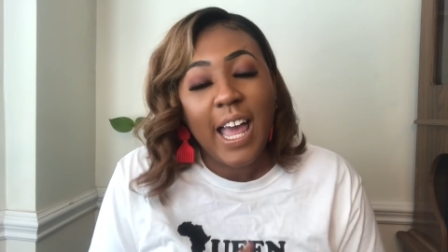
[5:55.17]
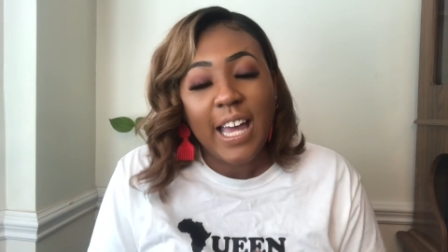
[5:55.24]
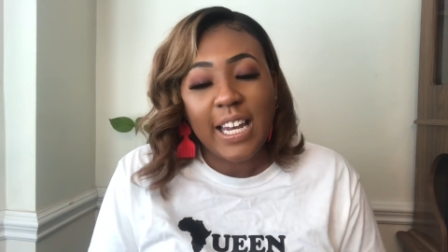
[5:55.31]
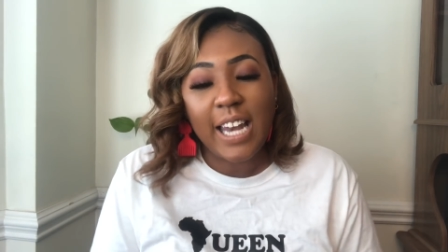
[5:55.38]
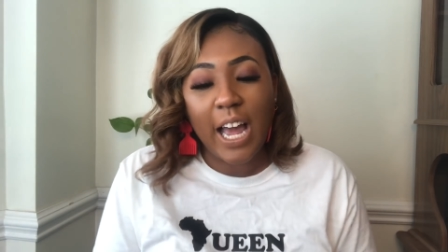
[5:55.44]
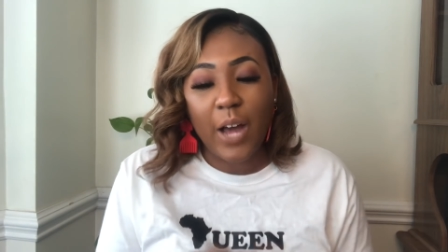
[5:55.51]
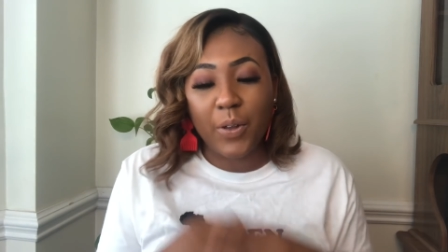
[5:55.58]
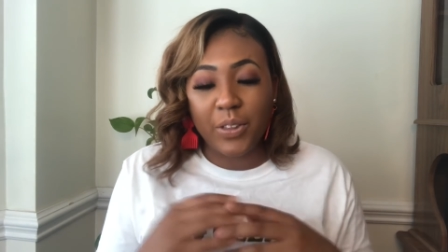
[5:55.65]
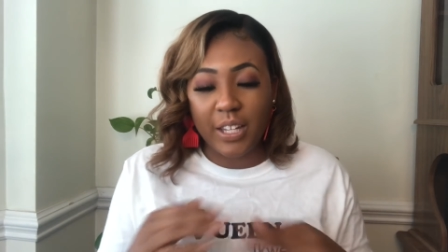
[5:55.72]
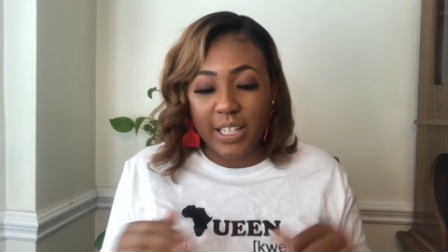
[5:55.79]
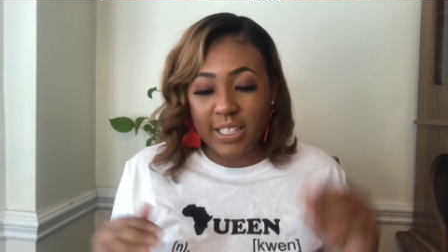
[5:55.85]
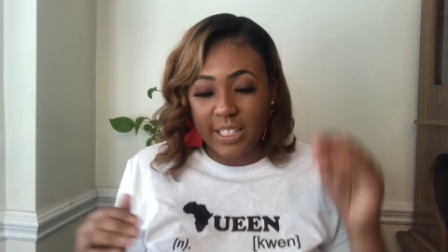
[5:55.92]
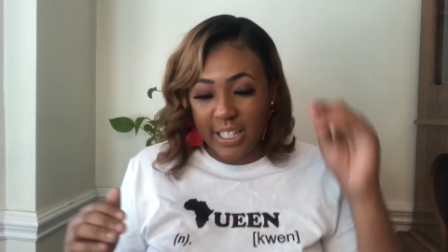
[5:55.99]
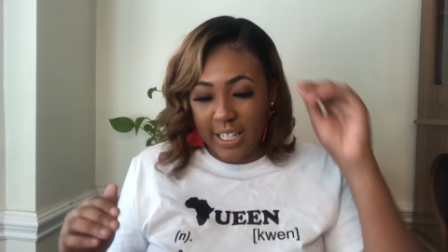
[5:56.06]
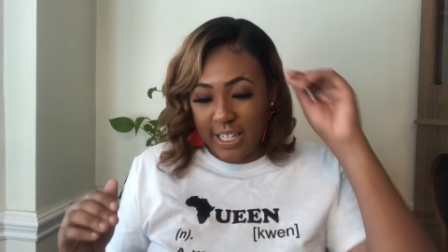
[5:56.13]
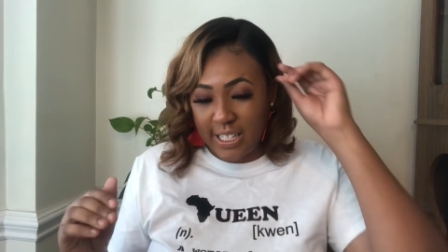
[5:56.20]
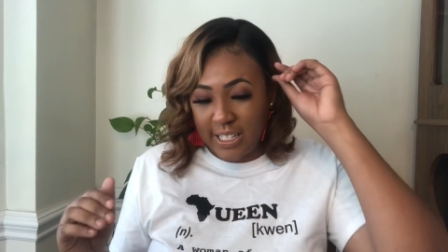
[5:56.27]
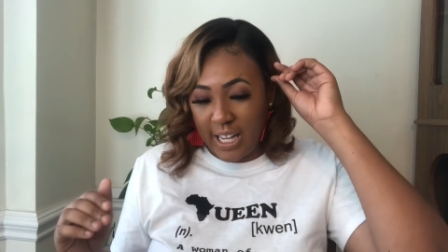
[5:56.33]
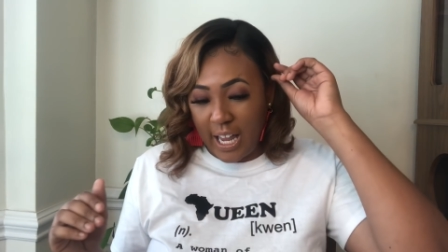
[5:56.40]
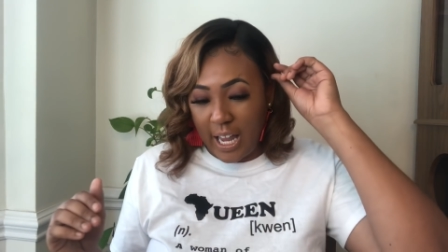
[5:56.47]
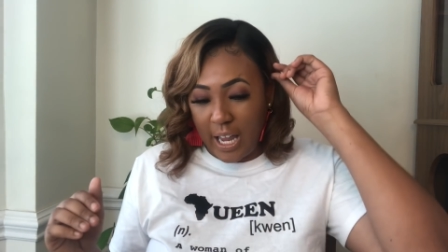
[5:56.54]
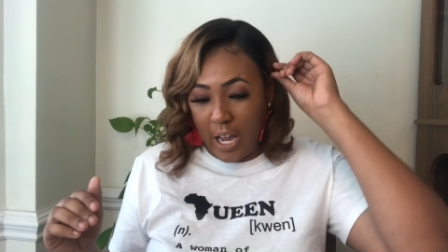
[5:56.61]
Now this is
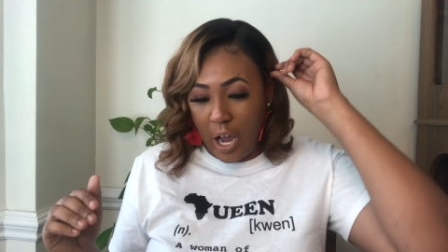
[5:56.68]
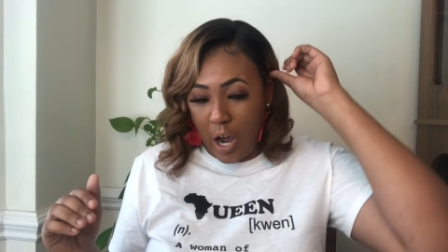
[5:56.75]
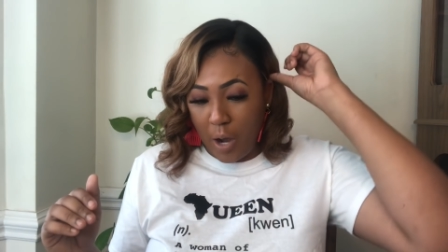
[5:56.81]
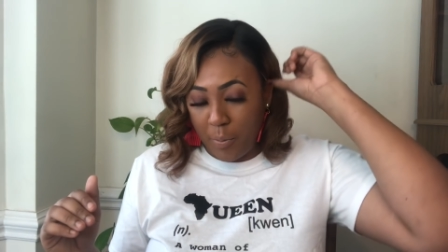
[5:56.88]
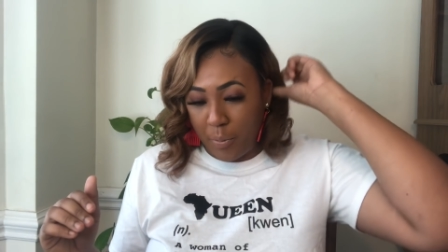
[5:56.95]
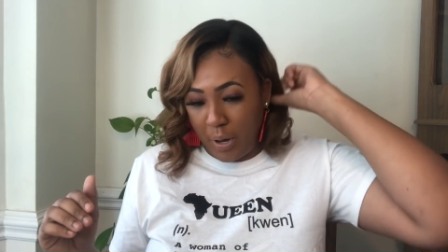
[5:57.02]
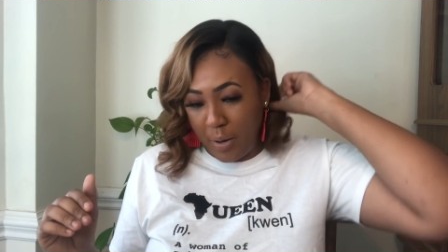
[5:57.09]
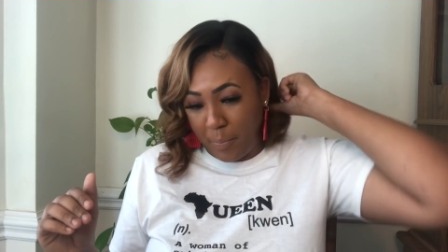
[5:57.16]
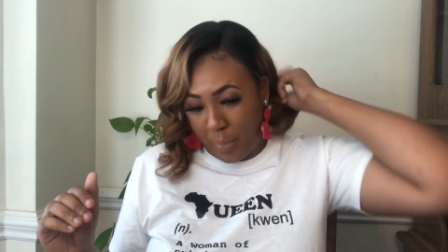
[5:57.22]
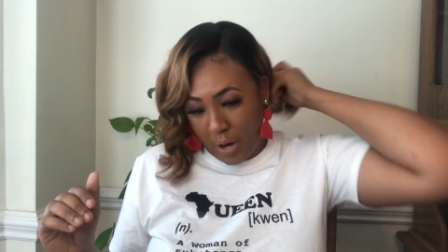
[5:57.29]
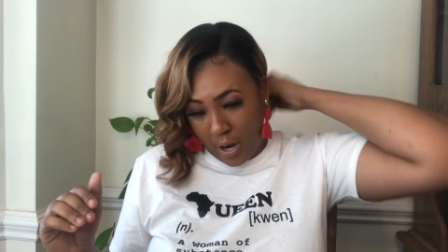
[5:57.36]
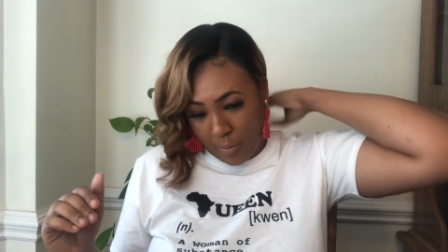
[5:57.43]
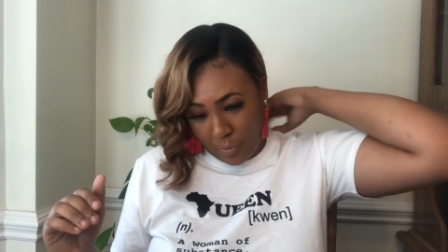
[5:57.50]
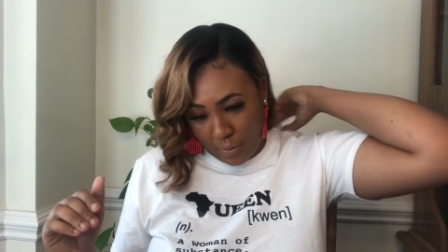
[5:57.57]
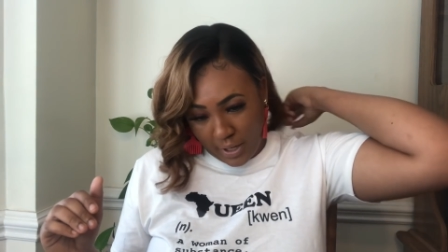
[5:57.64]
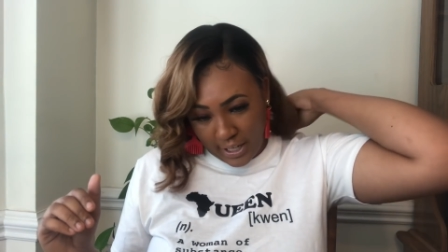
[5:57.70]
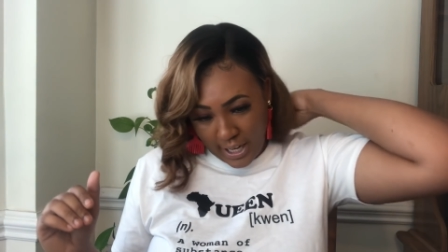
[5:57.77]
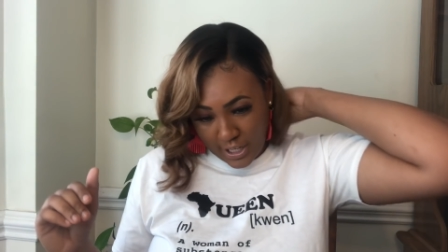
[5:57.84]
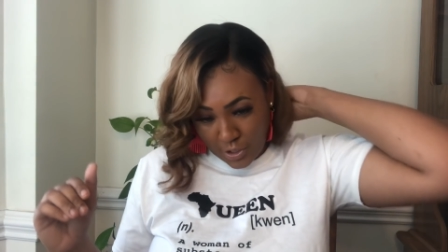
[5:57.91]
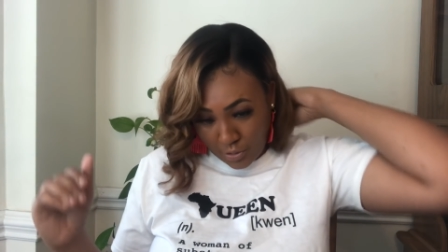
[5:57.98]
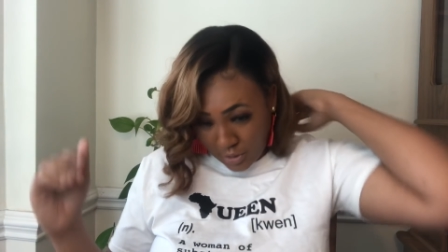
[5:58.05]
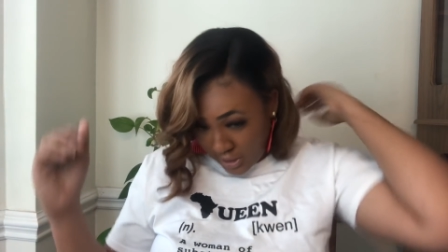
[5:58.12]
a ombre bob wig.
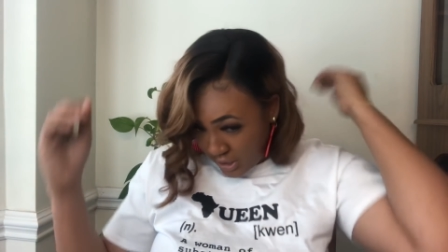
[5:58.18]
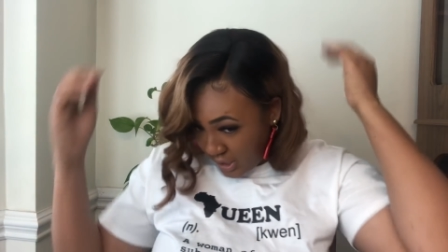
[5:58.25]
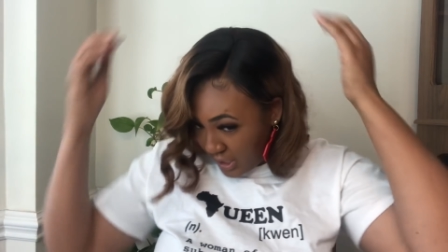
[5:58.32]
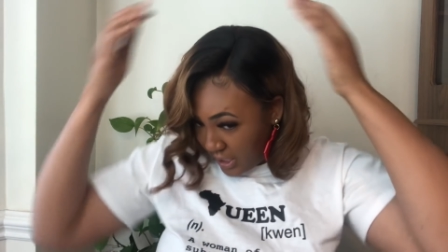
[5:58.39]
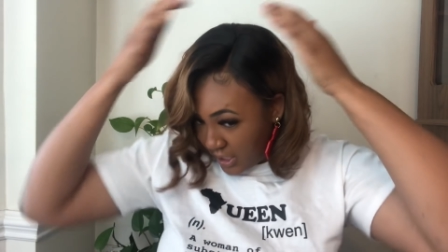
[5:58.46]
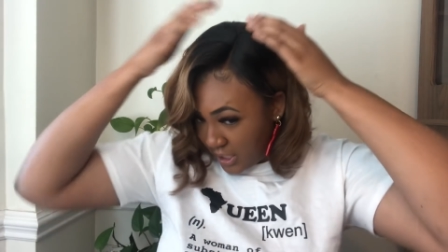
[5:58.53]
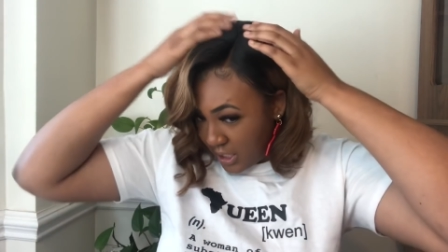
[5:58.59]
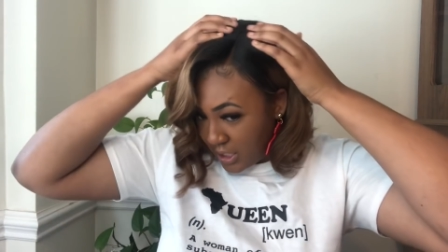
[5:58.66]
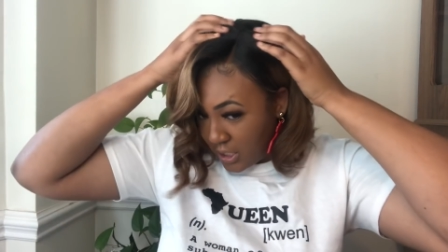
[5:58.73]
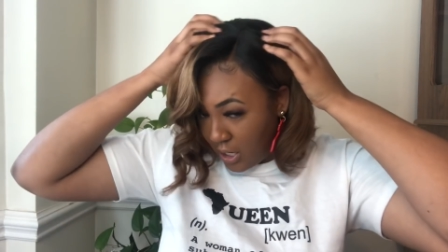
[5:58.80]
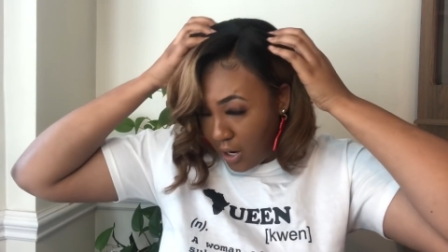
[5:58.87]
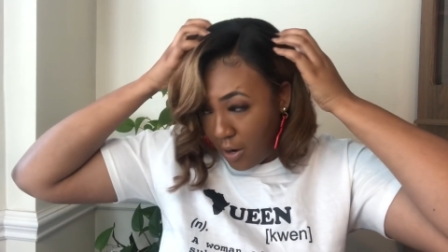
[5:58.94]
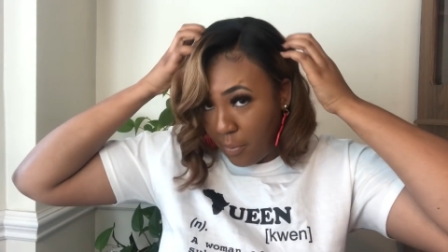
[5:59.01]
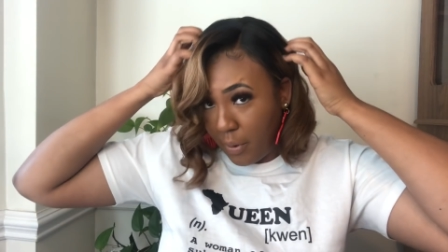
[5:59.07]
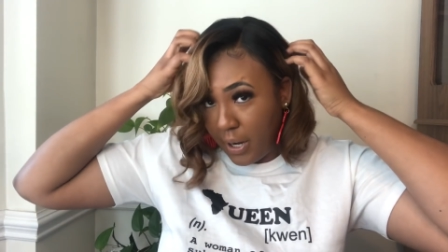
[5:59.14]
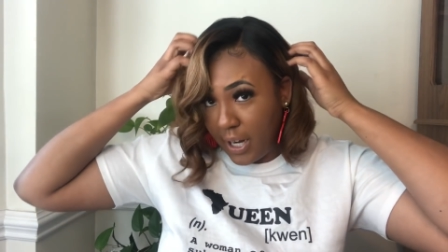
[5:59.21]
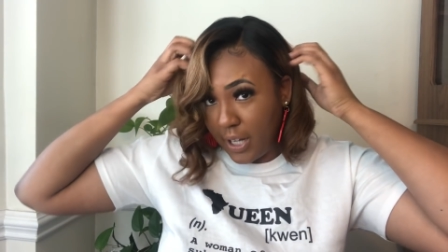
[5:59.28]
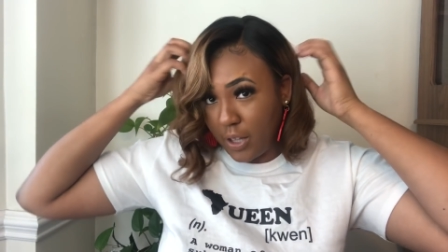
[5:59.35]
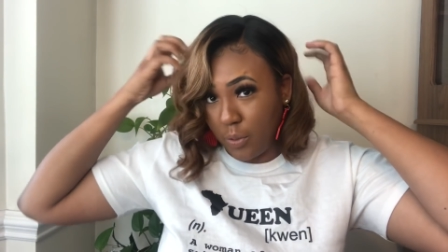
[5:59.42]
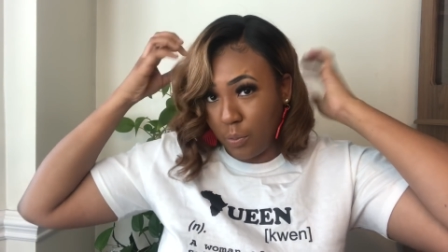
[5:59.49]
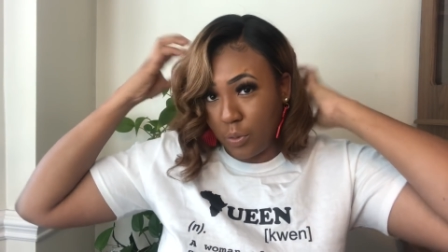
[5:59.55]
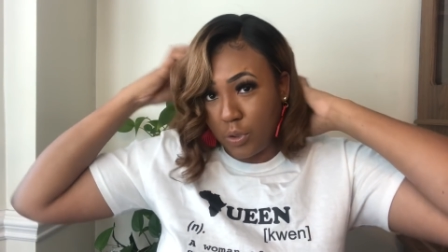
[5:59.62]
As you can see, it does ombre
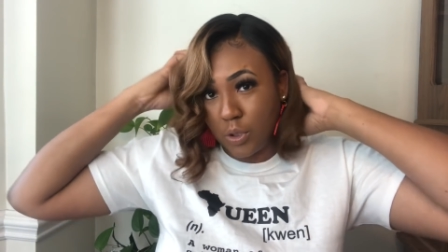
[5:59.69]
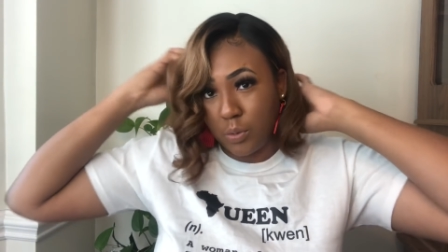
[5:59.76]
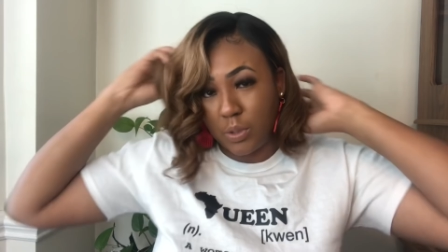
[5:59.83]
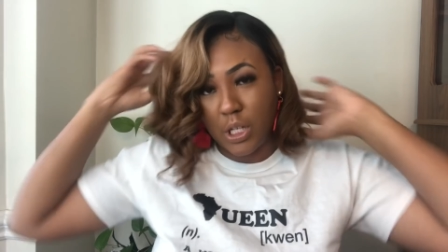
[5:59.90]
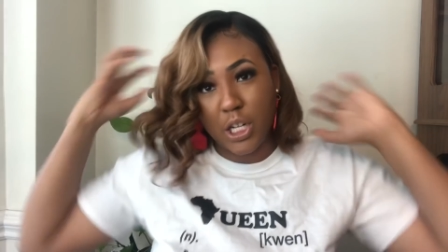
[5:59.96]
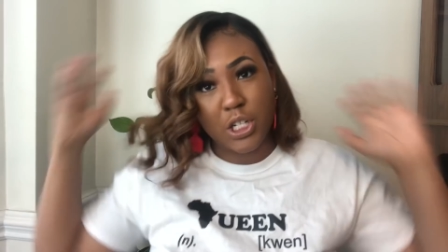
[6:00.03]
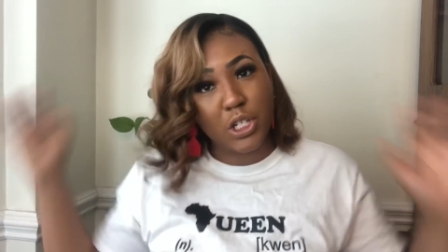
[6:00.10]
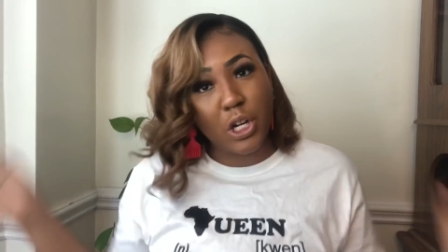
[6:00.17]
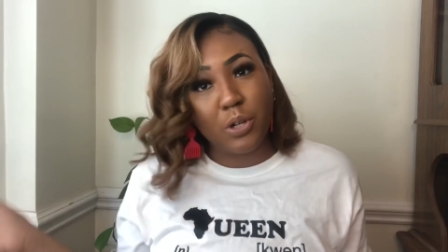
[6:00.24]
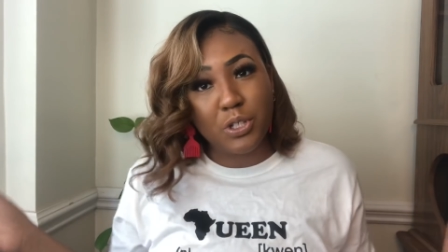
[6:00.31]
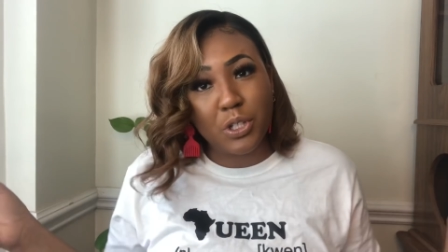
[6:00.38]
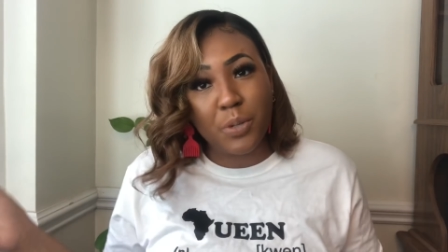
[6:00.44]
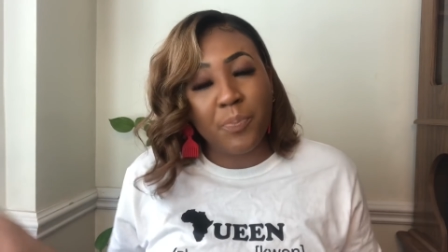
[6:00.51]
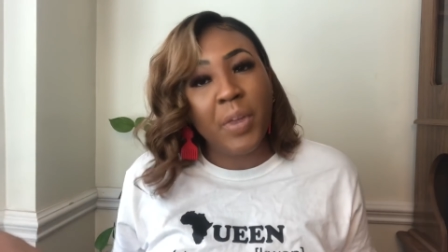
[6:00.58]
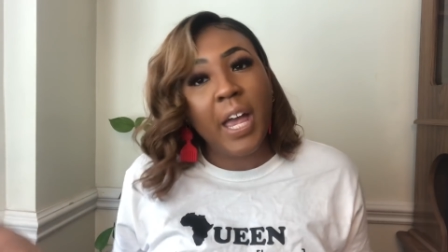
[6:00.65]
in the roots, which I showed you,